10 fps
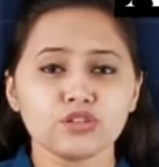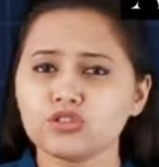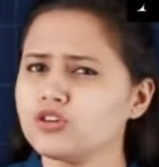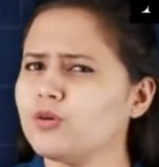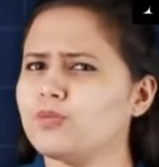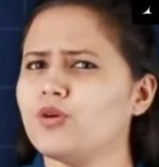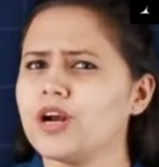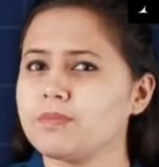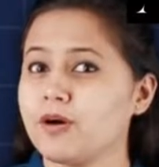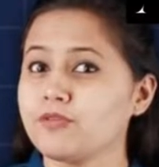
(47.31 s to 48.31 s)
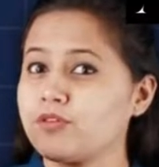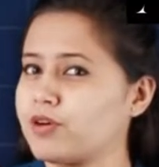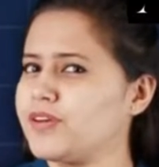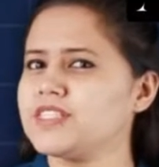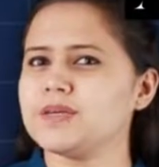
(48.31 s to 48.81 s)
To know more about
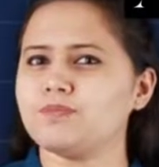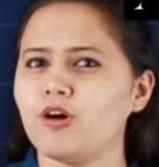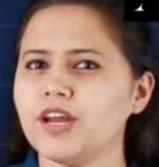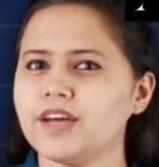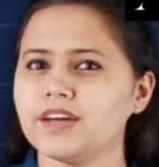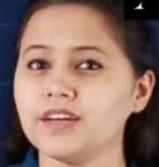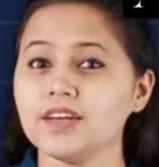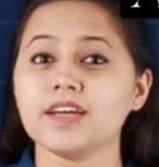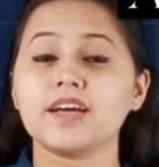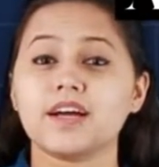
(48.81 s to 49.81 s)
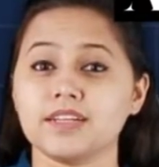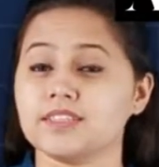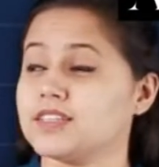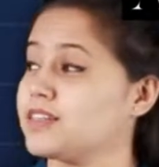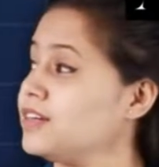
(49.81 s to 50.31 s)
frequency polygon,
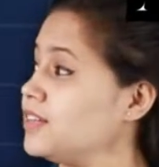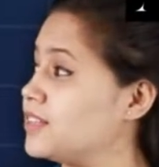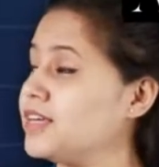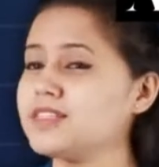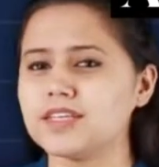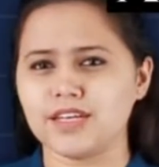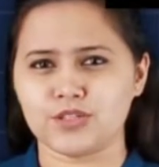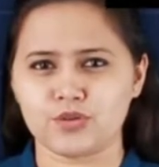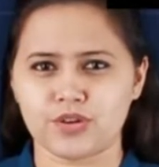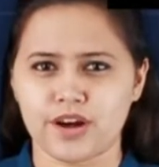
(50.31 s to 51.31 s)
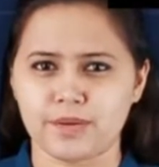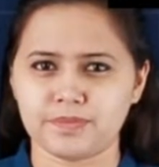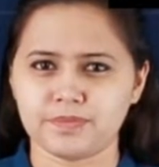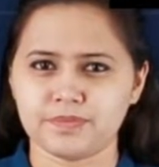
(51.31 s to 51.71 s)
consider this histogram.